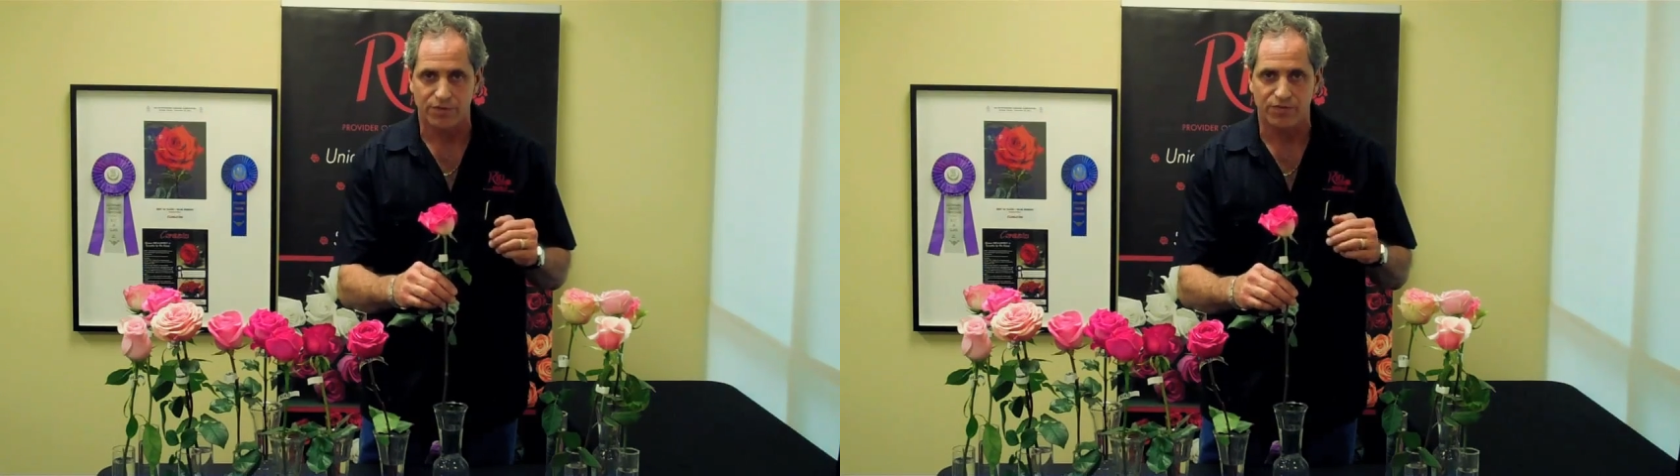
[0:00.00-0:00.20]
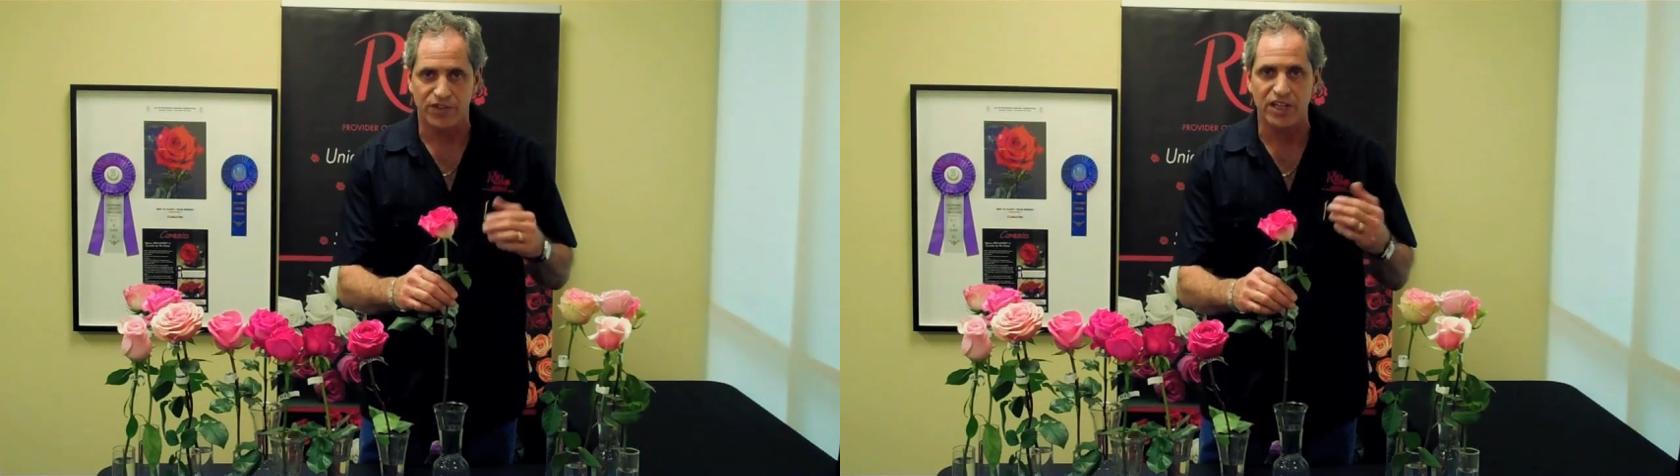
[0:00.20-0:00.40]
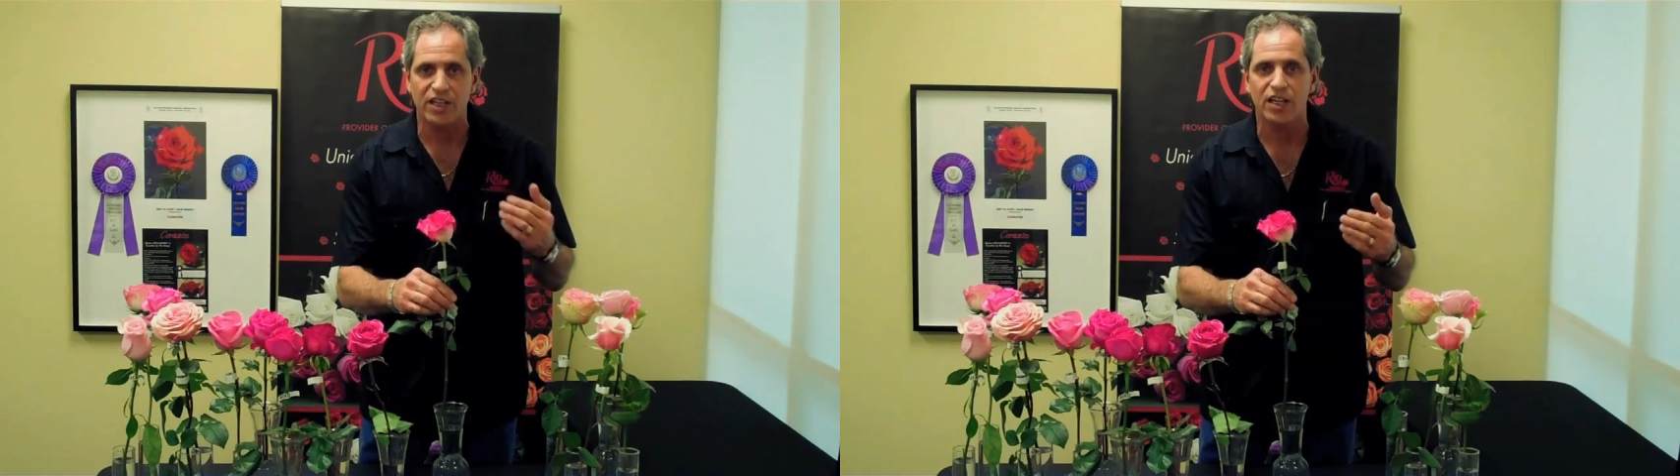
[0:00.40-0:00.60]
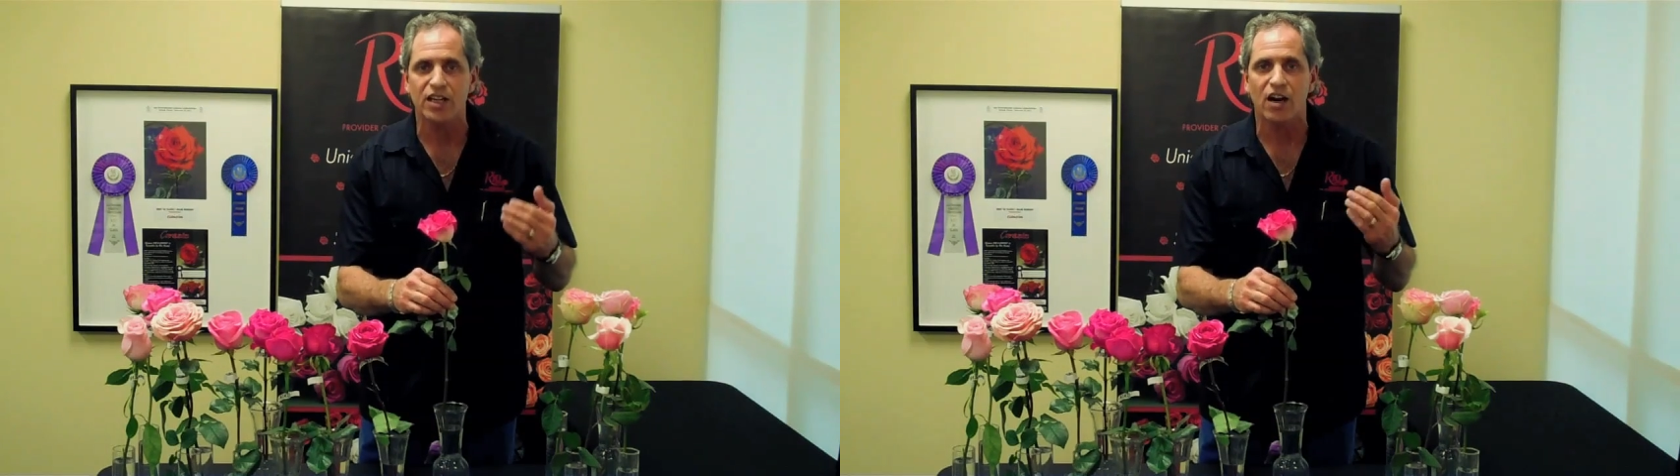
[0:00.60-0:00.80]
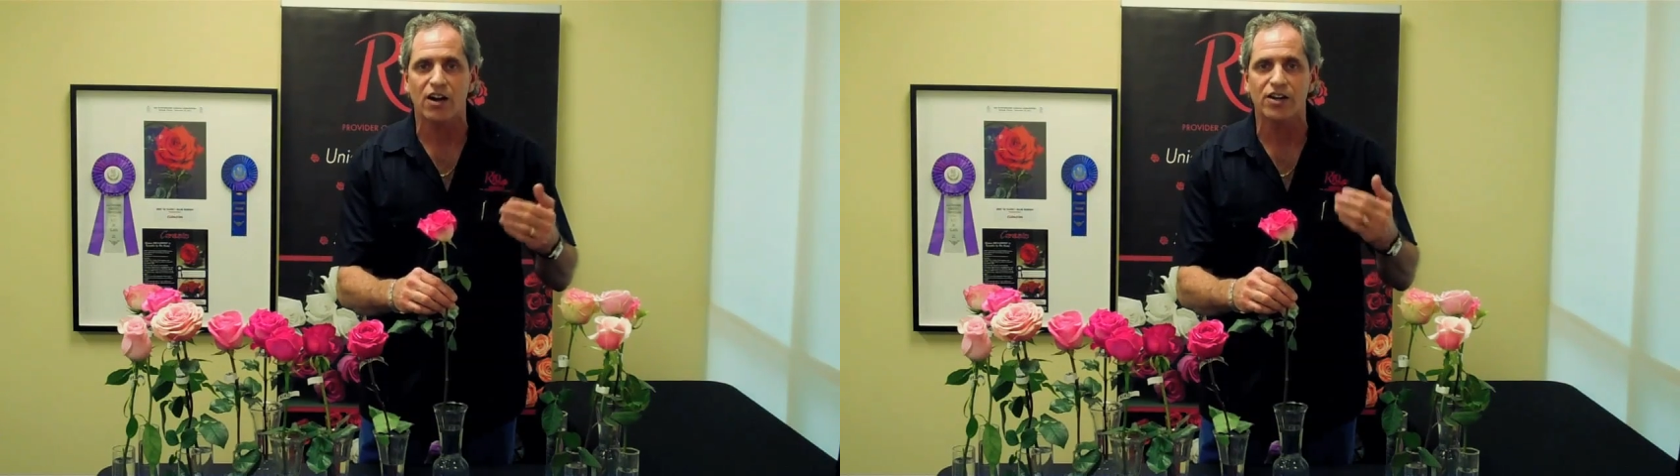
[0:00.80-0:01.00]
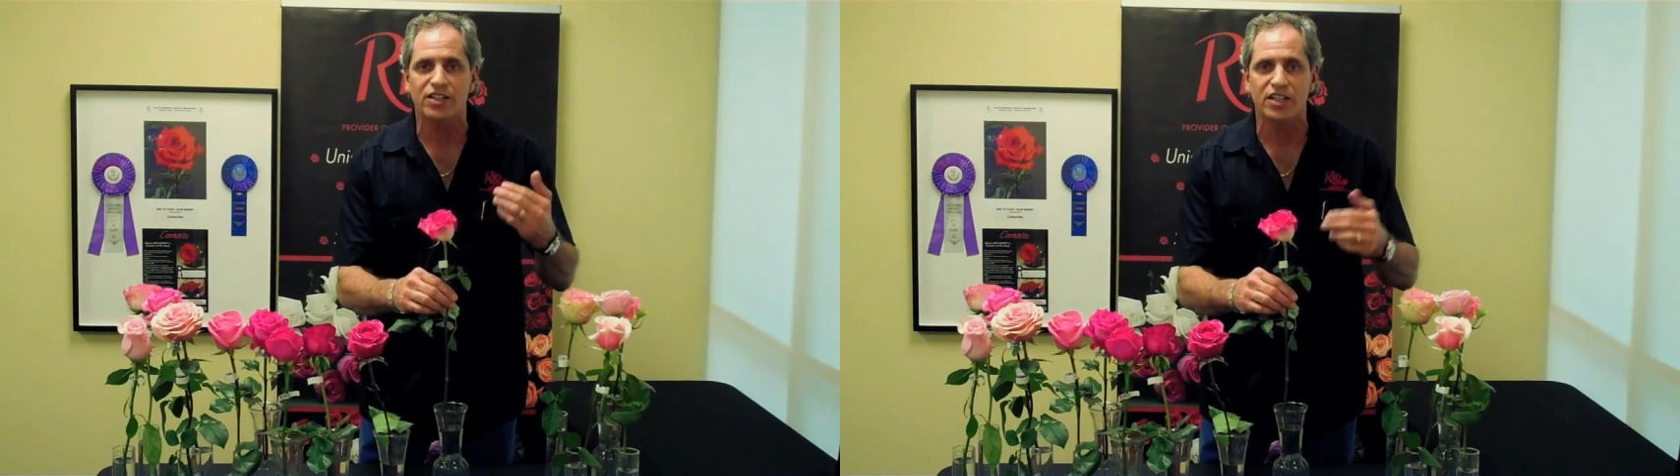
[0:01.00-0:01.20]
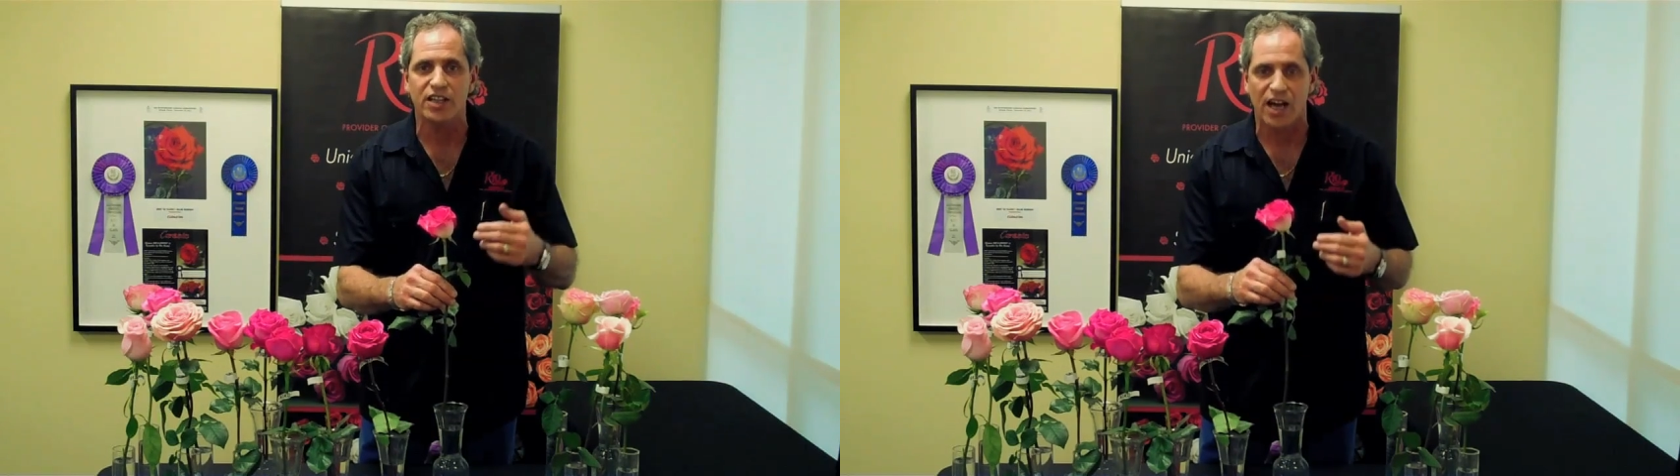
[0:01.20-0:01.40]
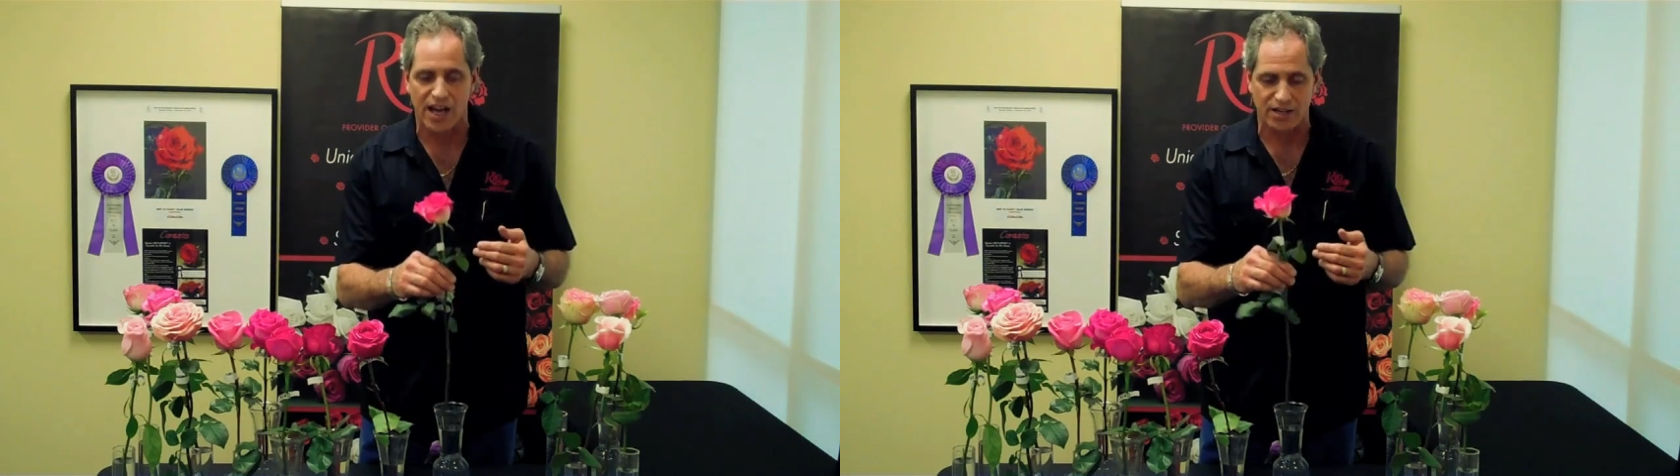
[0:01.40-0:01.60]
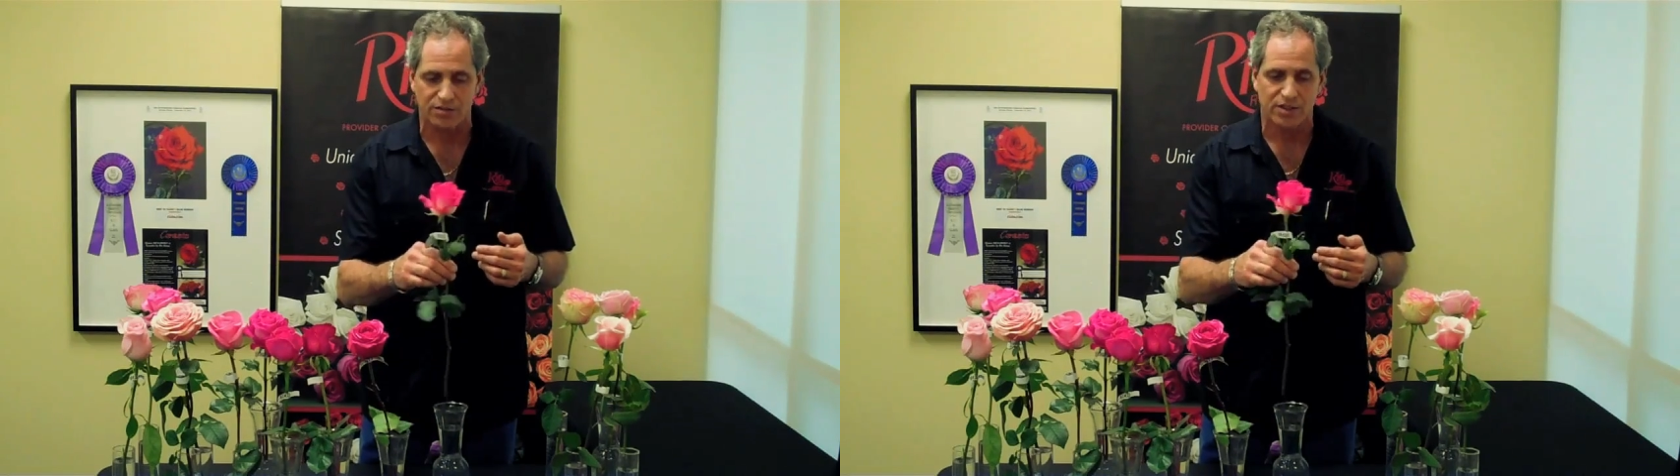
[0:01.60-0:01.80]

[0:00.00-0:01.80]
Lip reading: V-E-R-D-I.